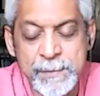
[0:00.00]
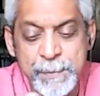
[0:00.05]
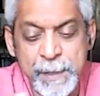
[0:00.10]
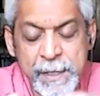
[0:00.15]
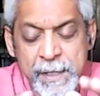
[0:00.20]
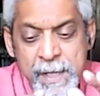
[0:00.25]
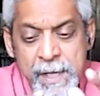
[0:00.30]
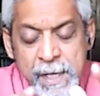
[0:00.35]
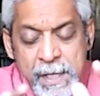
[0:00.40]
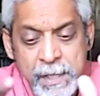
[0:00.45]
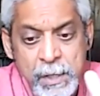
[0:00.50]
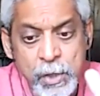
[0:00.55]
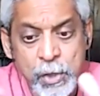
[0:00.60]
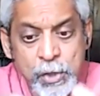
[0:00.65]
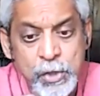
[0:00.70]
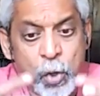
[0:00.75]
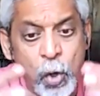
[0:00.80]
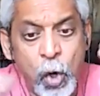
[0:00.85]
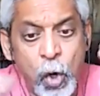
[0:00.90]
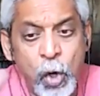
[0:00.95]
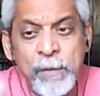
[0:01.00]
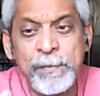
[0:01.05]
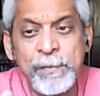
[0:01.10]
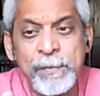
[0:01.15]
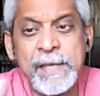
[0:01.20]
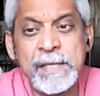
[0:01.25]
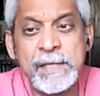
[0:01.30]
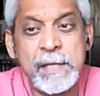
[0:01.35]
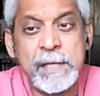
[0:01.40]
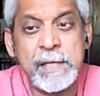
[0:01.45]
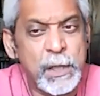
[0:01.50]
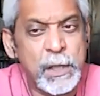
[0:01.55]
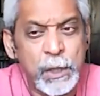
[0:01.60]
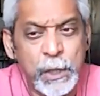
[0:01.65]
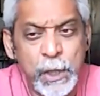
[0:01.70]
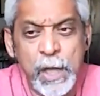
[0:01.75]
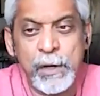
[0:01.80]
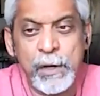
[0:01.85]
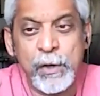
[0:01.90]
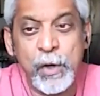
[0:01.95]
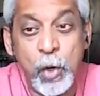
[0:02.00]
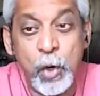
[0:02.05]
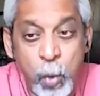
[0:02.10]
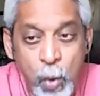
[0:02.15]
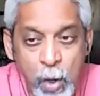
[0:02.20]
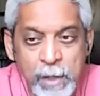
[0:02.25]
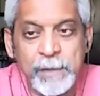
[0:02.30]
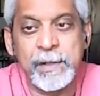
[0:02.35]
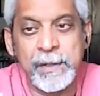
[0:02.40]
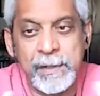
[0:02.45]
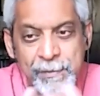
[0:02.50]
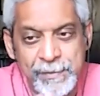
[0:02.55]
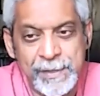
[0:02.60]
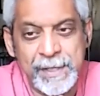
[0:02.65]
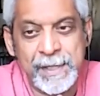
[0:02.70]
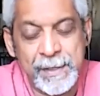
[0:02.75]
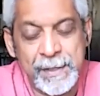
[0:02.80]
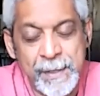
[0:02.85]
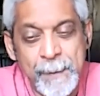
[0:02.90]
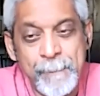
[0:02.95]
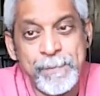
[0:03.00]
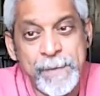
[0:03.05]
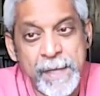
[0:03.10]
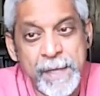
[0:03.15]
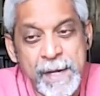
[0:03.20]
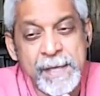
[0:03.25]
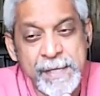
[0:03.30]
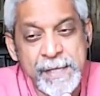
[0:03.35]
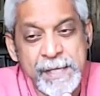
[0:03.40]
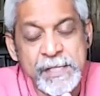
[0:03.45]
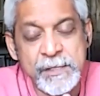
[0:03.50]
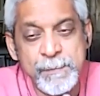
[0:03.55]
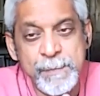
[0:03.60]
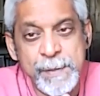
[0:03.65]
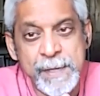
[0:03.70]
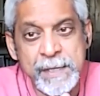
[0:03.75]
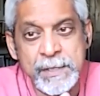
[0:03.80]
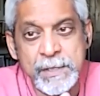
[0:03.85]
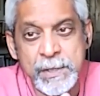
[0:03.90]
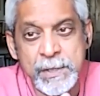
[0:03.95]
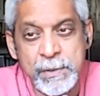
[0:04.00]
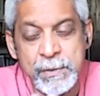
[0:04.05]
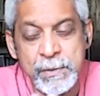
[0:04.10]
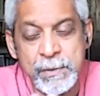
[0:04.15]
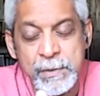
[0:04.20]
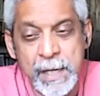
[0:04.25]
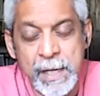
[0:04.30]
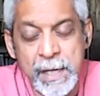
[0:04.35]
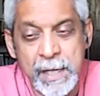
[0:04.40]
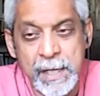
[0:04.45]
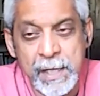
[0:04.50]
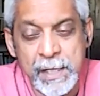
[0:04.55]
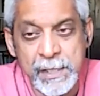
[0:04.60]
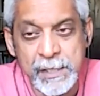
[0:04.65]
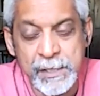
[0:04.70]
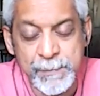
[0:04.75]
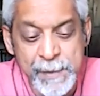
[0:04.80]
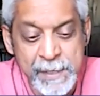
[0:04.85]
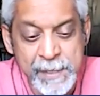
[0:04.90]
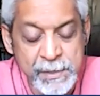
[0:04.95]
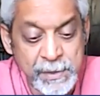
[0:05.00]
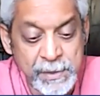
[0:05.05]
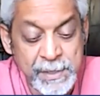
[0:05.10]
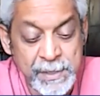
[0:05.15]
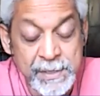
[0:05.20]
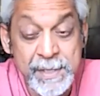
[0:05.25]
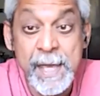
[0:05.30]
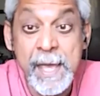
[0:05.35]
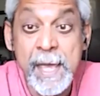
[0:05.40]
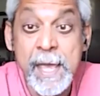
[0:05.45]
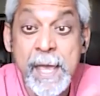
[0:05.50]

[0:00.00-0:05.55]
But you know, so all of these, there's a lot of qualitative data that I think speaks to uh, uh, speaks to this.